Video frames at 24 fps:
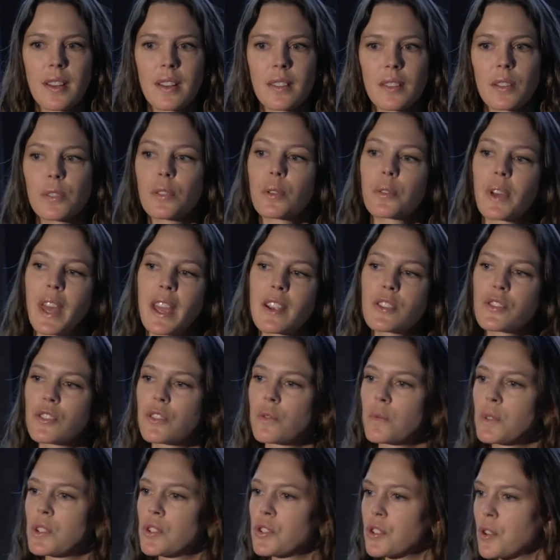The
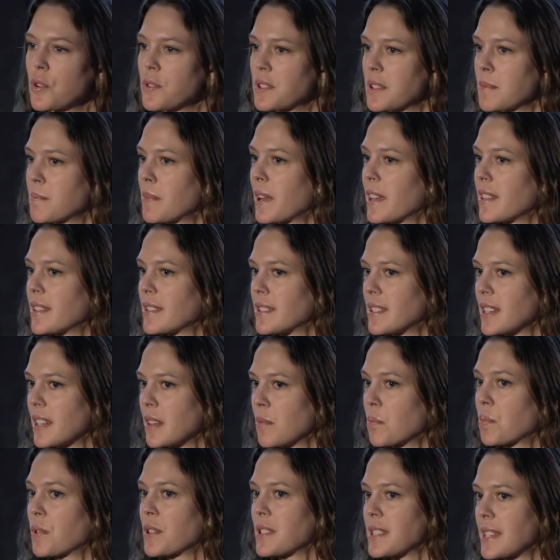location was chosen by the
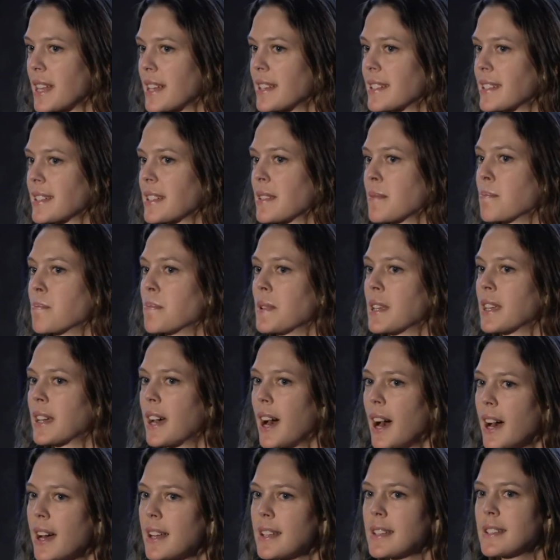team precisely
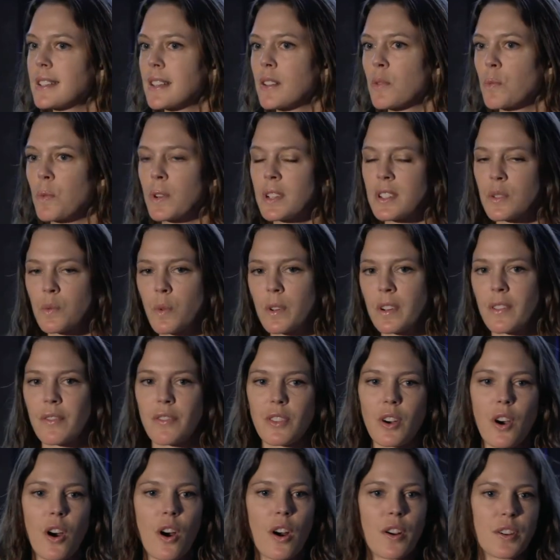because it was one of
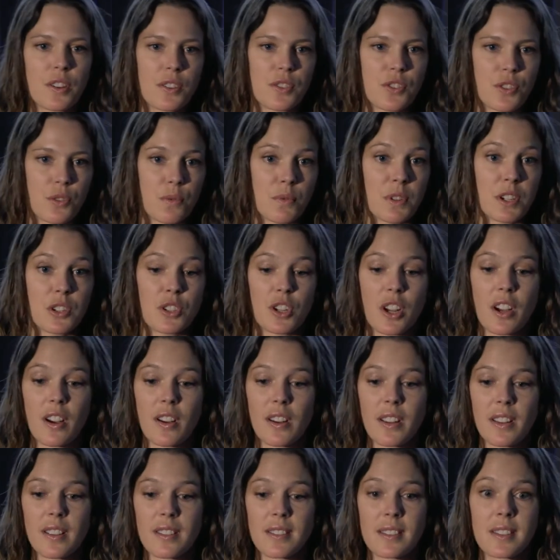the hardest to reach
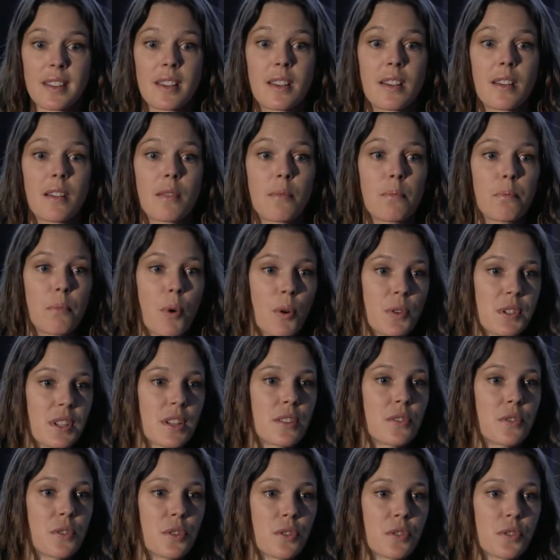areas, most
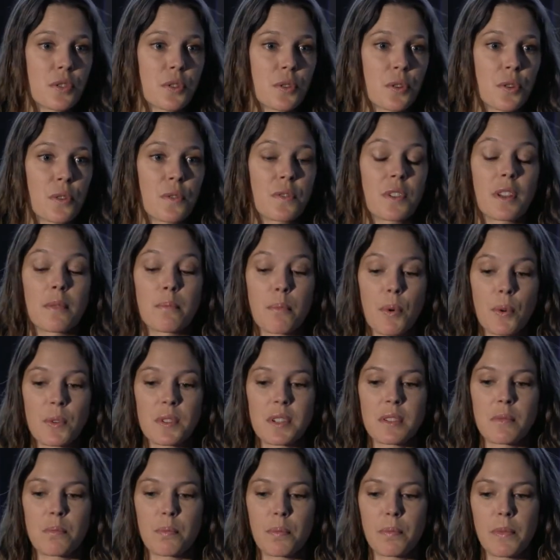underserved and most
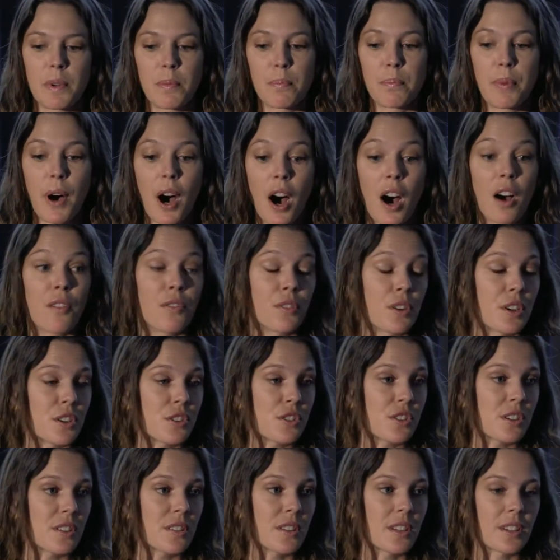Im
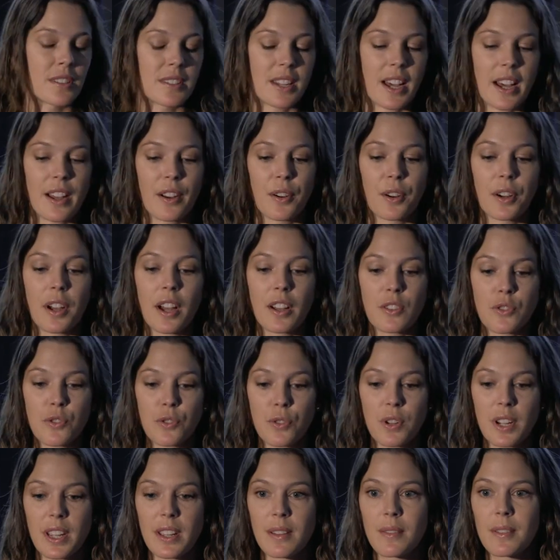impoverished in the entire
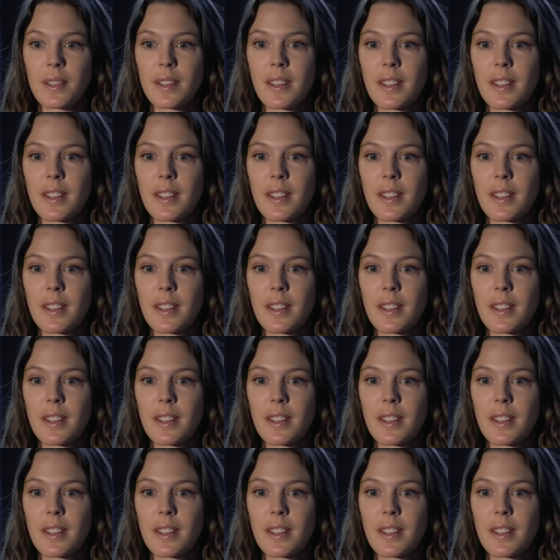country.